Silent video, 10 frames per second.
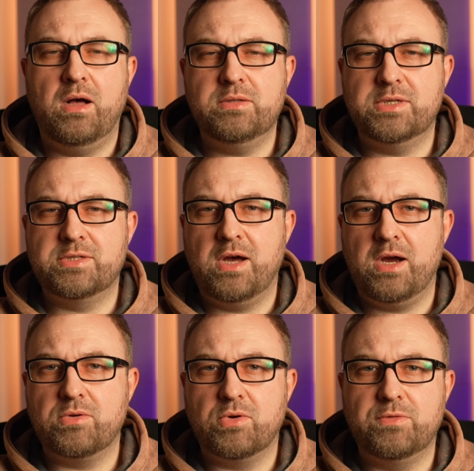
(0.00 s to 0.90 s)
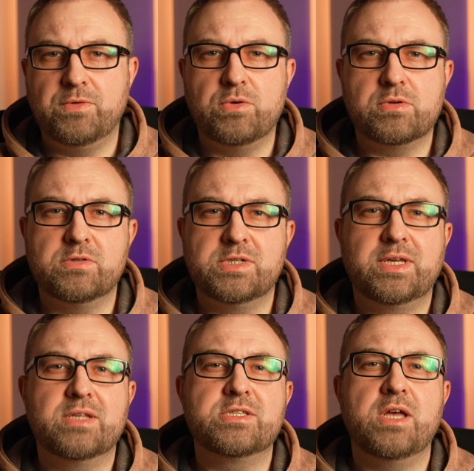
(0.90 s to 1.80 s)
On guitar or vocals it
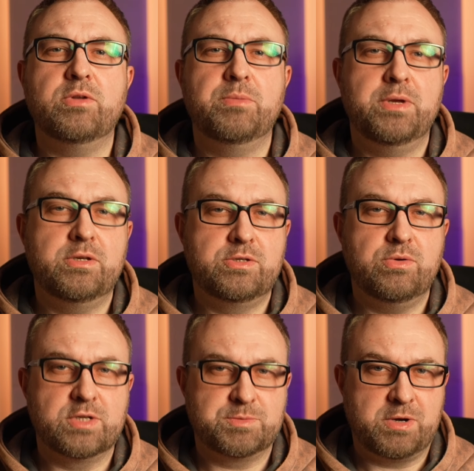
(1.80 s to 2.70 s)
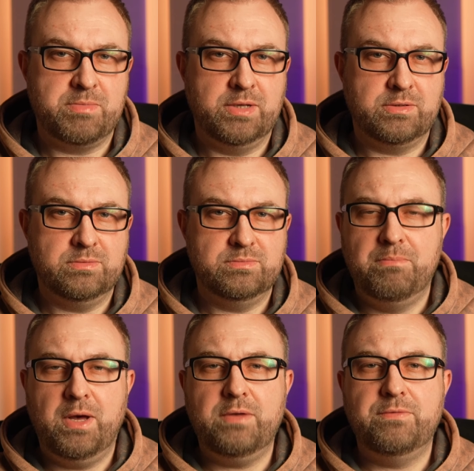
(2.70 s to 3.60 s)
can sound a bit too experimental,
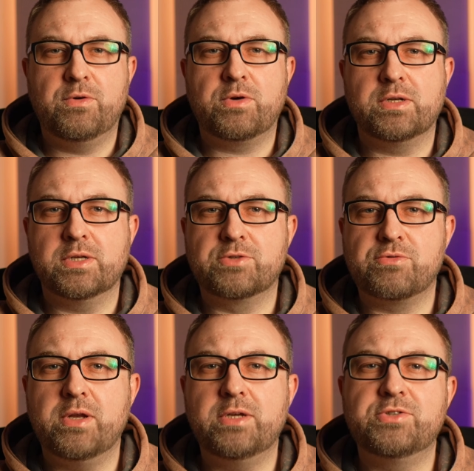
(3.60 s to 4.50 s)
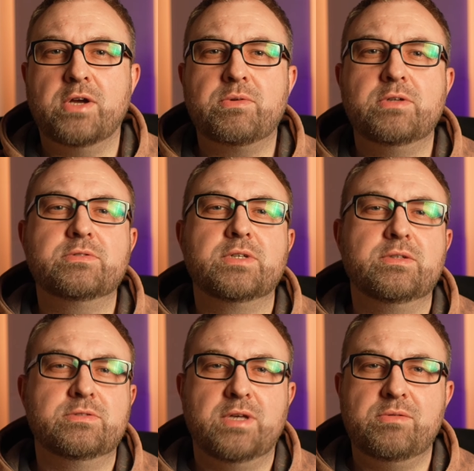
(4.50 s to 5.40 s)
but for electronic genres
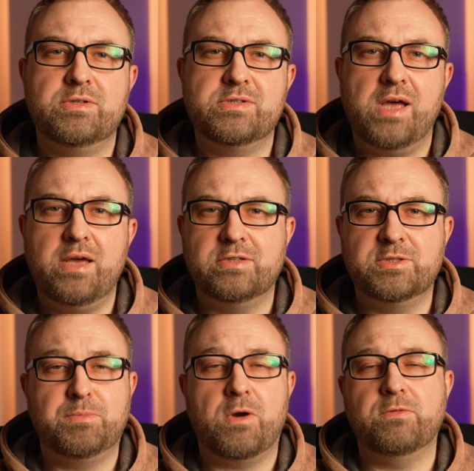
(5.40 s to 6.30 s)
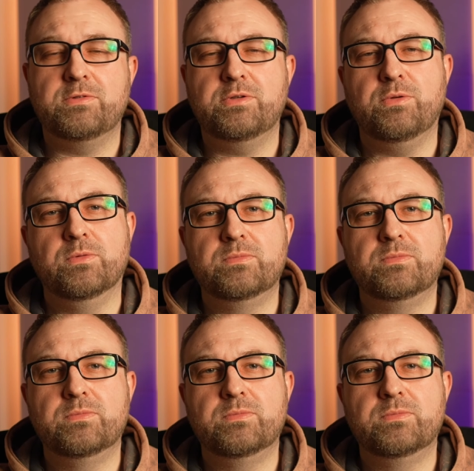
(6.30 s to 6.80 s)
and sound design it's a powerful tool.